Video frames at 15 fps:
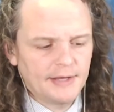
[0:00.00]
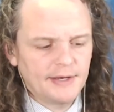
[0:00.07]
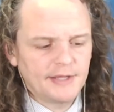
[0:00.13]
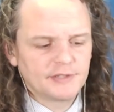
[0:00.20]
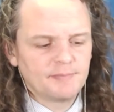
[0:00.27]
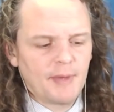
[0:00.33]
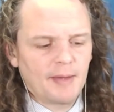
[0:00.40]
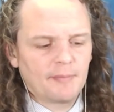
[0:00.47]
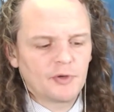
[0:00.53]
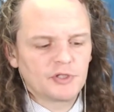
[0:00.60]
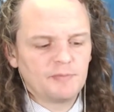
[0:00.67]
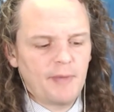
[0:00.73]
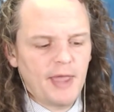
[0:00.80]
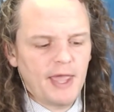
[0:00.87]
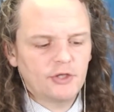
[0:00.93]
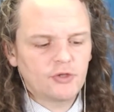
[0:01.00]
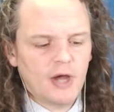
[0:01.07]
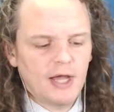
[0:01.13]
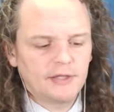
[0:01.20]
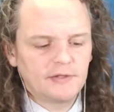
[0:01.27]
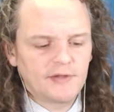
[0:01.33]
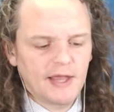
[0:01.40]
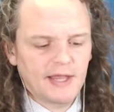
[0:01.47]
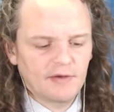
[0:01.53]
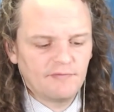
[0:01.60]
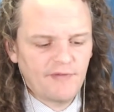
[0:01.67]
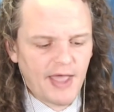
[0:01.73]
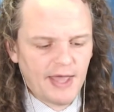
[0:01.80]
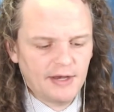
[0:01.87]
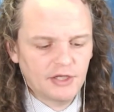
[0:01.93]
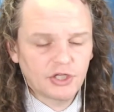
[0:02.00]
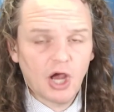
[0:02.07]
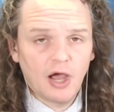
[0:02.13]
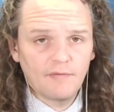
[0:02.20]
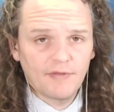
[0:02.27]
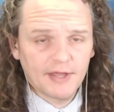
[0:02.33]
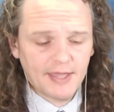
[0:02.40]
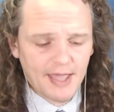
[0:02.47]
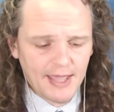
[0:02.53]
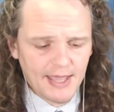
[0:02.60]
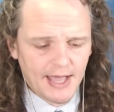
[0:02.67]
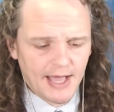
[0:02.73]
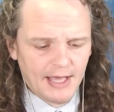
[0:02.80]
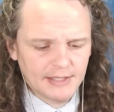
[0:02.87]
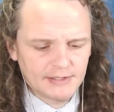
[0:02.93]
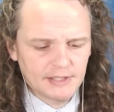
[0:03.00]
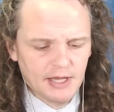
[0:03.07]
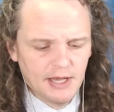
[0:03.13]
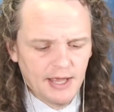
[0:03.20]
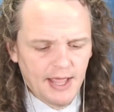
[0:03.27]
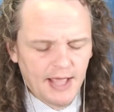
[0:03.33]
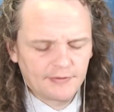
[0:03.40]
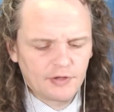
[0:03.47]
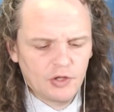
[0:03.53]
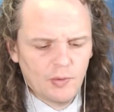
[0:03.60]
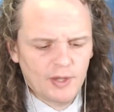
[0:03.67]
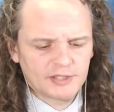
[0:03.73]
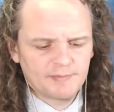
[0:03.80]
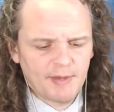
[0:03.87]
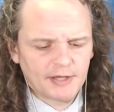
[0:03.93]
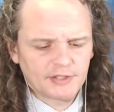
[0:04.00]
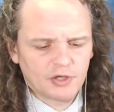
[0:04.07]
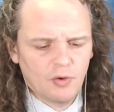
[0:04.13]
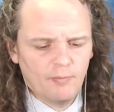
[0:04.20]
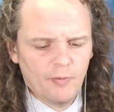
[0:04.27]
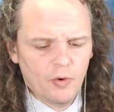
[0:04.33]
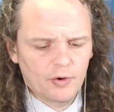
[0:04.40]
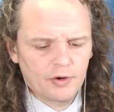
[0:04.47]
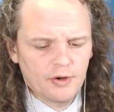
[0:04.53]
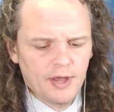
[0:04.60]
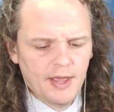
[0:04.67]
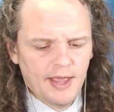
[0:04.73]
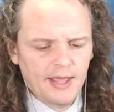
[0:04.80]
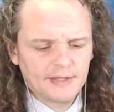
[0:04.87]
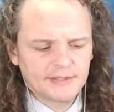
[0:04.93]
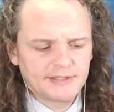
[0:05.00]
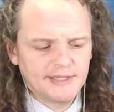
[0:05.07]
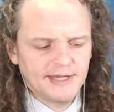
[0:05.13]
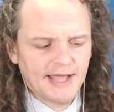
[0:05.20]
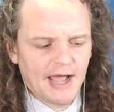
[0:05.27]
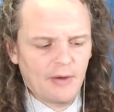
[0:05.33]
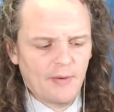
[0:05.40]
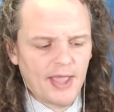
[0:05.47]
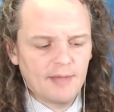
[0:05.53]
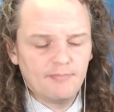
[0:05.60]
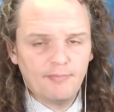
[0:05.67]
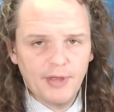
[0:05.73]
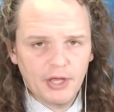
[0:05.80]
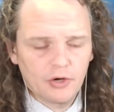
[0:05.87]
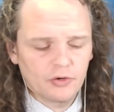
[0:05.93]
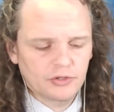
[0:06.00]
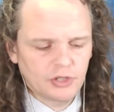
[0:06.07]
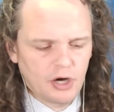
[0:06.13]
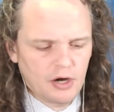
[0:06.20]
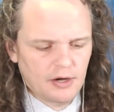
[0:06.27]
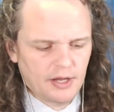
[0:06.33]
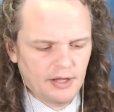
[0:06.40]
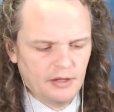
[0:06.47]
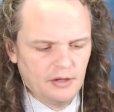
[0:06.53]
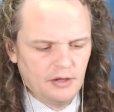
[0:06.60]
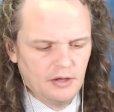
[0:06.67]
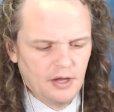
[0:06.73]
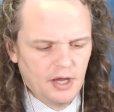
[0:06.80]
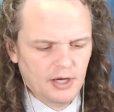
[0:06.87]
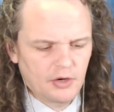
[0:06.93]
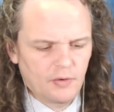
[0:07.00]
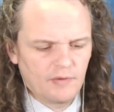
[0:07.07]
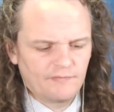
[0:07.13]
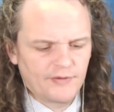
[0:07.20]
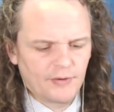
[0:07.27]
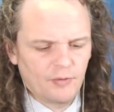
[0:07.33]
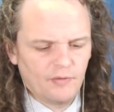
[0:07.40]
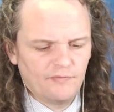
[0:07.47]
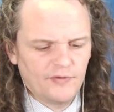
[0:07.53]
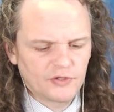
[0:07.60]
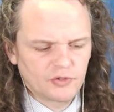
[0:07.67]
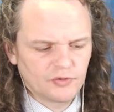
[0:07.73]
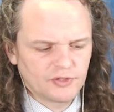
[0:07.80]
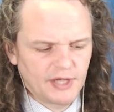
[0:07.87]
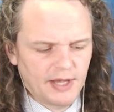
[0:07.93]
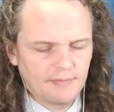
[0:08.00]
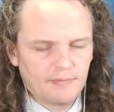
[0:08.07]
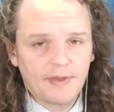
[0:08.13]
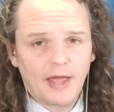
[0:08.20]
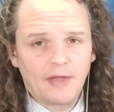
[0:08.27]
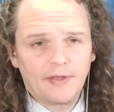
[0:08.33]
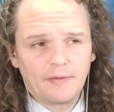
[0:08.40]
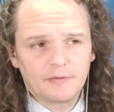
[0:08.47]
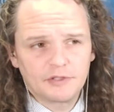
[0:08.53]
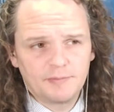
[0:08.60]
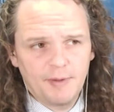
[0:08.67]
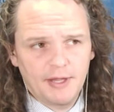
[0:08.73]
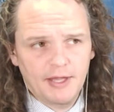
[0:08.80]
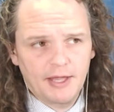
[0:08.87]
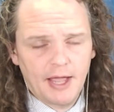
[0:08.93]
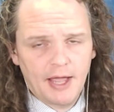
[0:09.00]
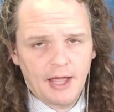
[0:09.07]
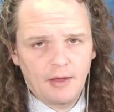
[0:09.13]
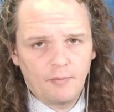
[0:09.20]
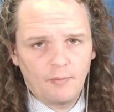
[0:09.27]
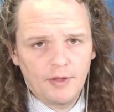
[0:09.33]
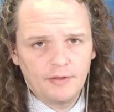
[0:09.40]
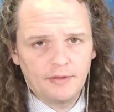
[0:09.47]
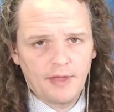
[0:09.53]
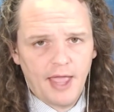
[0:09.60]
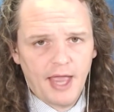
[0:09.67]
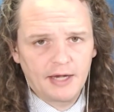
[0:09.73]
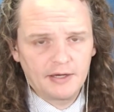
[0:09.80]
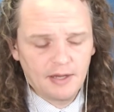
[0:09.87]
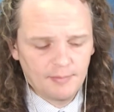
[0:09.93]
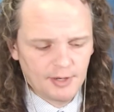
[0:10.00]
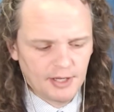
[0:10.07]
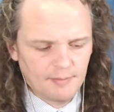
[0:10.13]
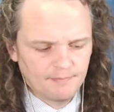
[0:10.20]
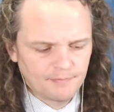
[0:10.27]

its members may try to take advantage of the chaos at the U.S.-Mexico border and seek out a bigger target, a current federal official said. Now they were speaking with anonymity.